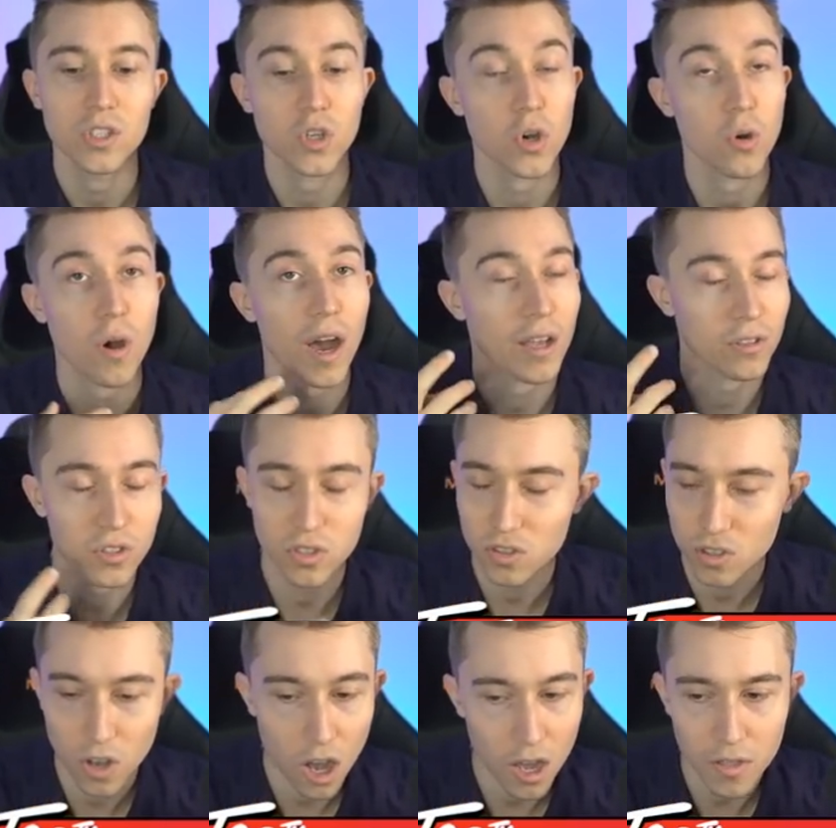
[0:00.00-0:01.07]
So I
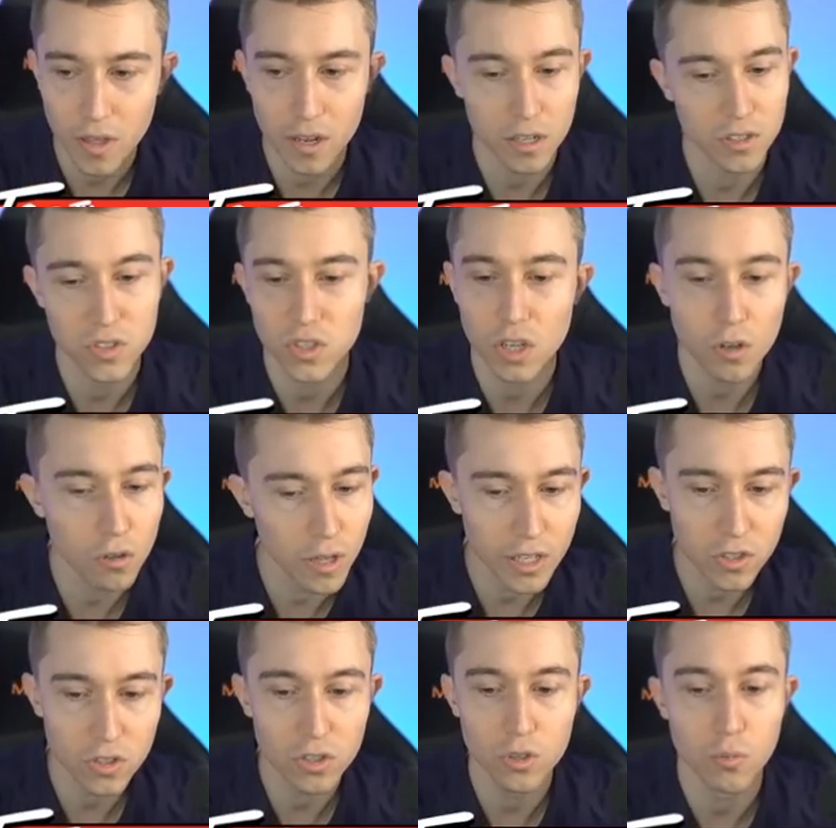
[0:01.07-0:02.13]
saw that it's single
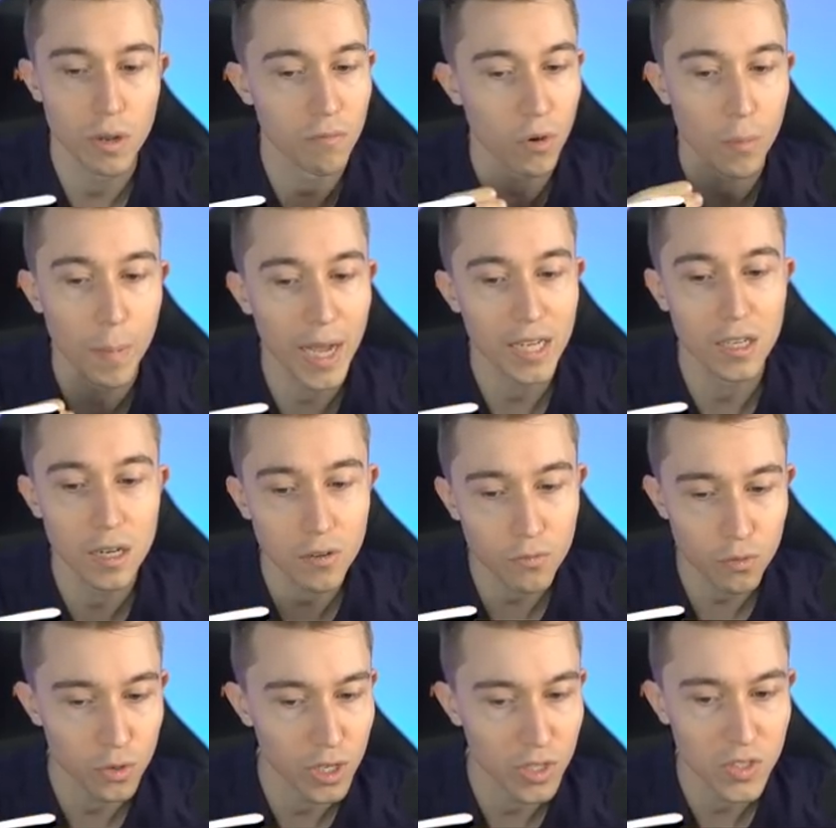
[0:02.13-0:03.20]
elixir, you went for a P.E.K.K.A. and a
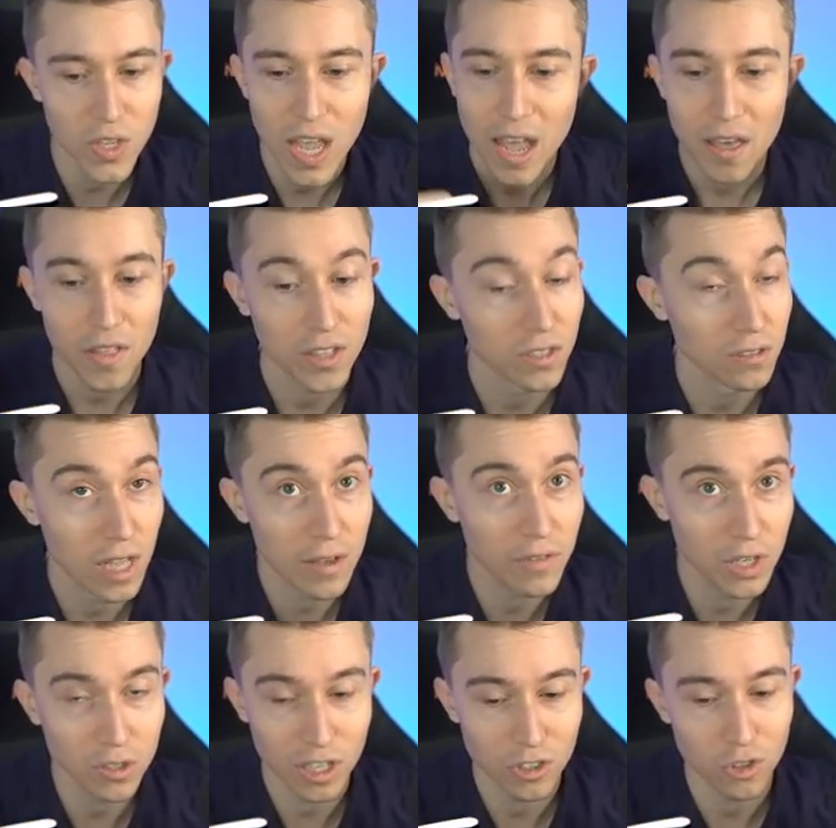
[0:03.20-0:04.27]
Freeze, that's
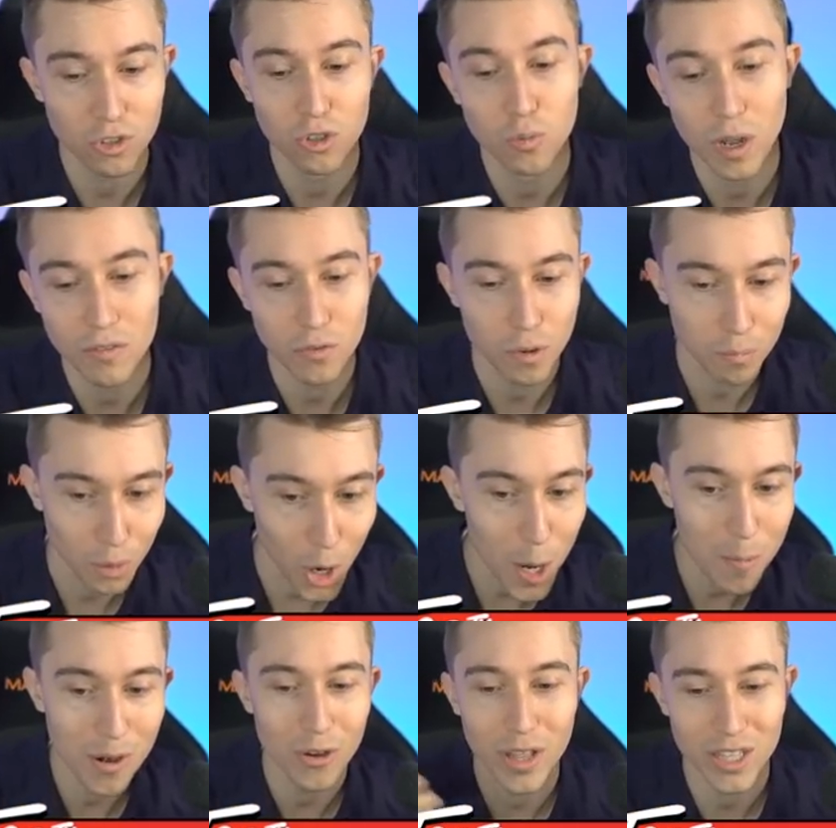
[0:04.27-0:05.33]
11 elixir, you went for a
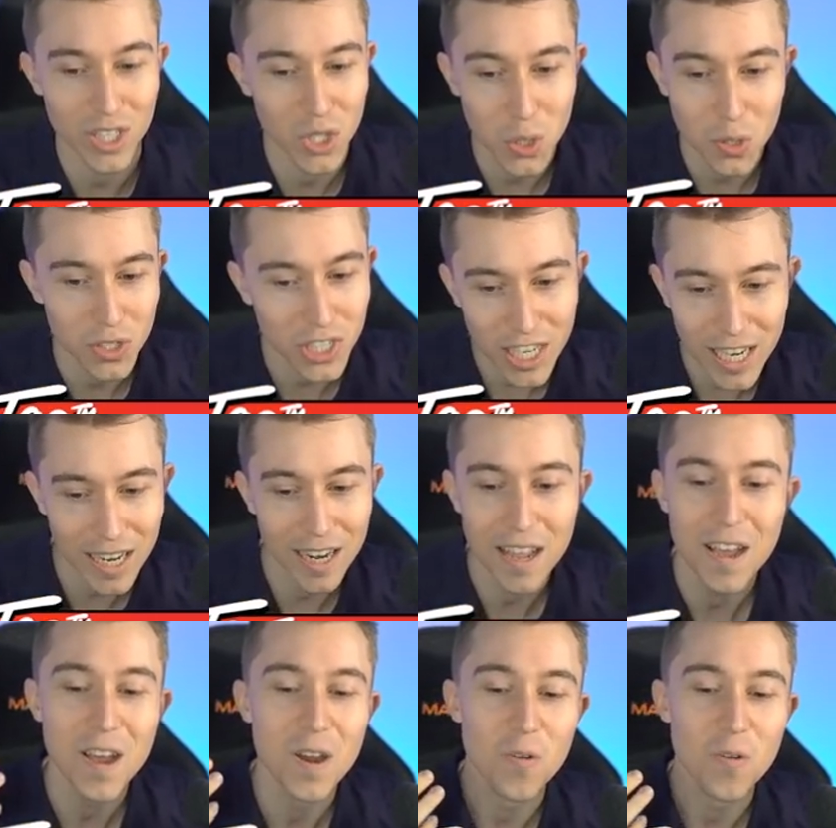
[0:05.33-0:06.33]
Barbell, that's 13.